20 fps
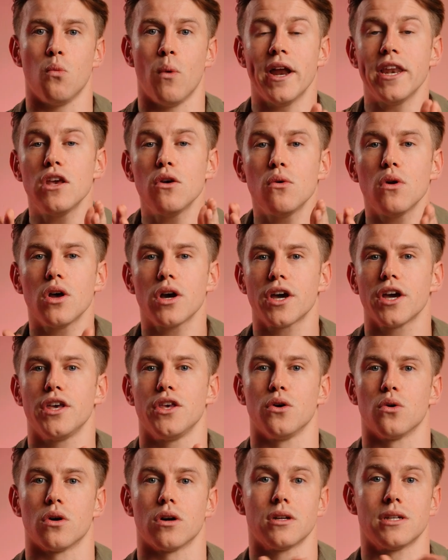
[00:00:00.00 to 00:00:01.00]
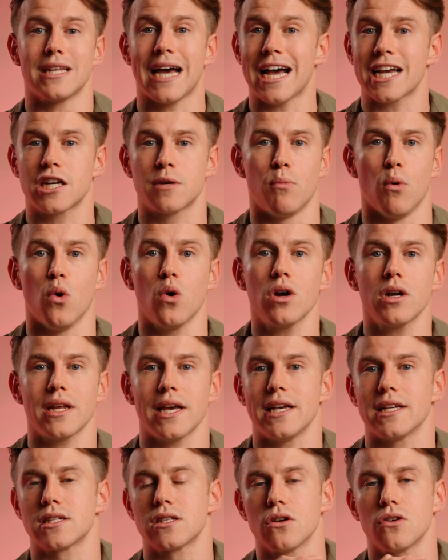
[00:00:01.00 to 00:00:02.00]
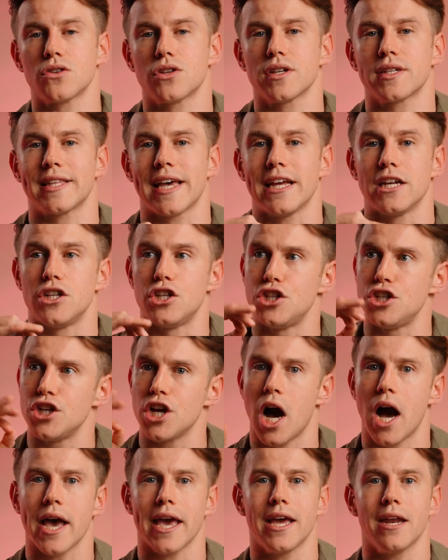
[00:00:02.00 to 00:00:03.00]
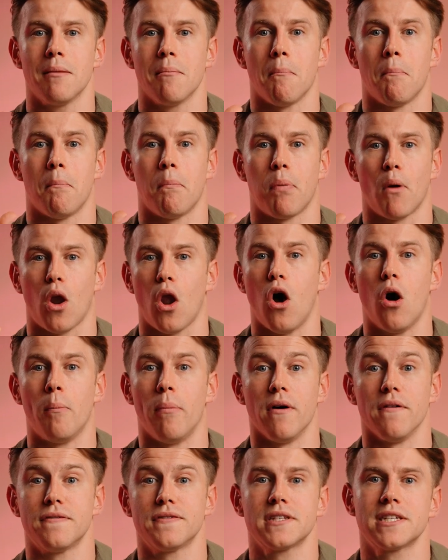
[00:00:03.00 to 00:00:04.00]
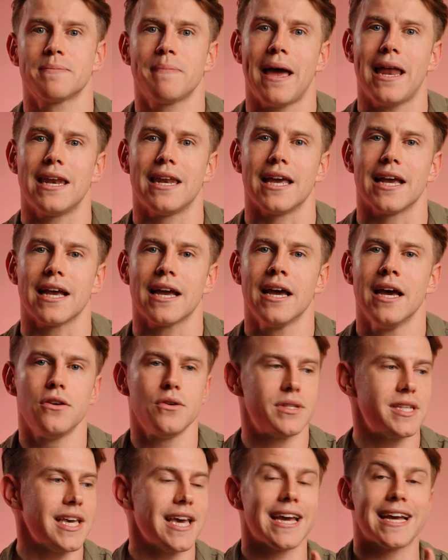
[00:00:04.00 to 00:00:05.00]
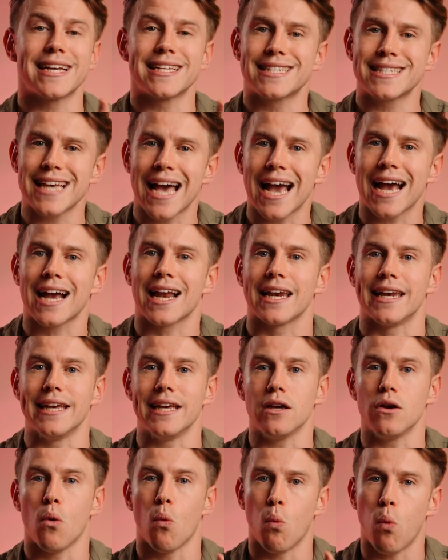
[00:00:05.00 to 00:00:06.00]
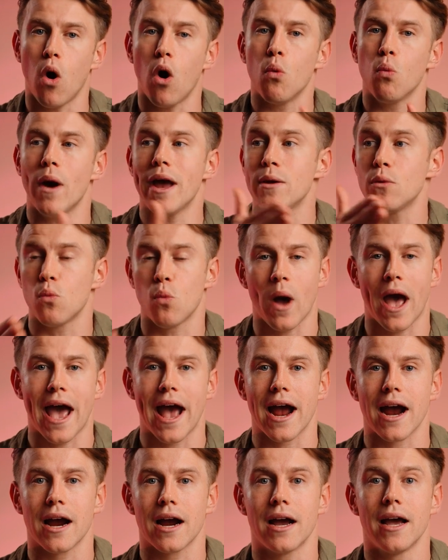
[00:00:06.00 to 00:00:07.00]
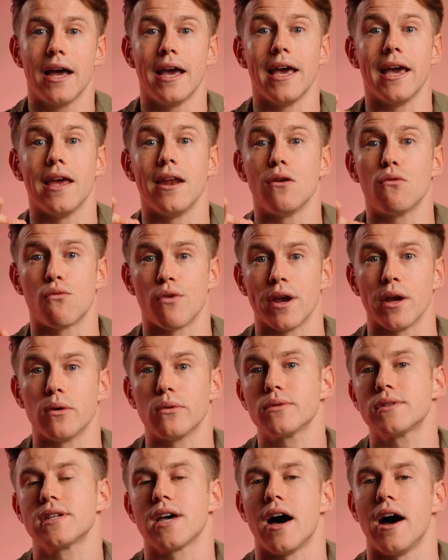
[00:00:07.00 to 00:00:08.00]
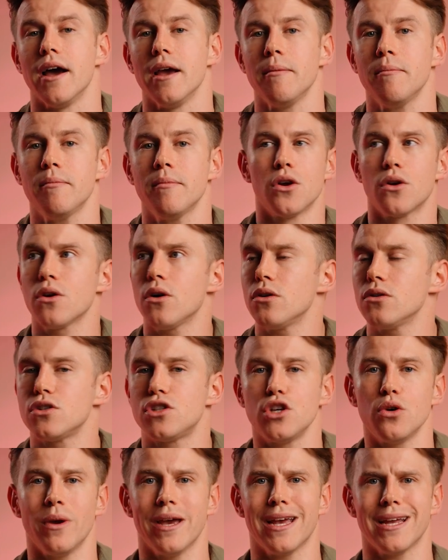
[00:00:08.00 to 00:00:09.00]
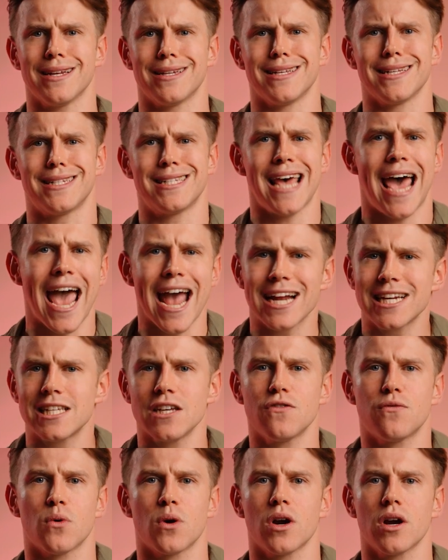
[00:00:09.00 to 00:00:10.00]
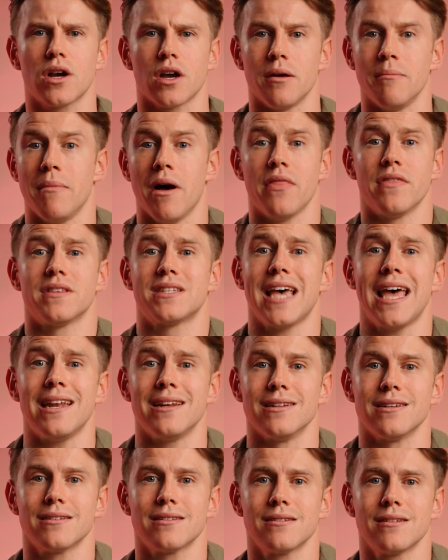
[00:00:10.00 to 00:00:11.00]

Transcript: when you look at your dashboard, it's not just a giant blob of spending. You see exactly what went where in real time. You're not doing detective work at month's end.